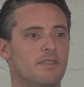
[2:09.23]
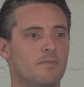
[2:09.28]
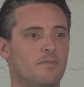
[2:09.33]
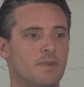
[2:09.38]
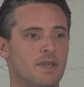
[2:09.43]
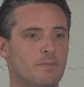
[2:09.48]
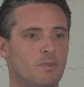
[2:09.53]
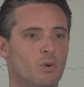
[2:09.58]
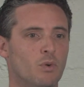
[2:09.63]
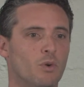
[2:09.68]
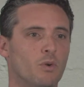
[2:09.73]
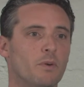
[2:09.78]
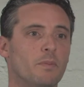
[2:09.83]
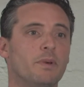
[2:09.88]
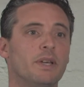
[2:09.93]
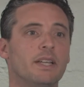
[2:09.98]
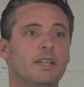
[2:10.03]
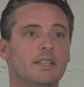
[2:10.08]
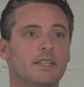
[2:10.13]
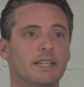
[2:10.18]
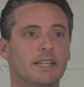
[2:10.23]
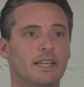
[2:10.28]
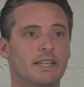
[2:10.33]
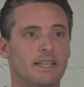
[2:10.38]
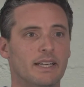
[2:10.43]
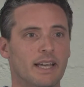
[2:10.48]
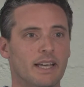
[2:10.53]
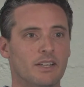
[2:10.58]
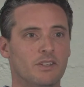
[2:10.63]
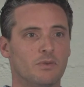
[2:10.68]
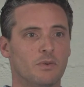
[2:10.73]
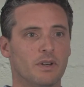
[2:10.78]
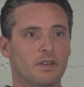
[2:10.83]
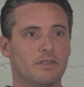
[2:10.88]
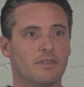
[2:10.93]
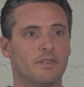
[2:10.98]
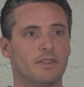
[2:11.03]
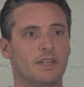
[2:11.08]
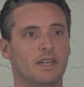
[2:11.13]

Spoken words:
people will repeatedly engage with.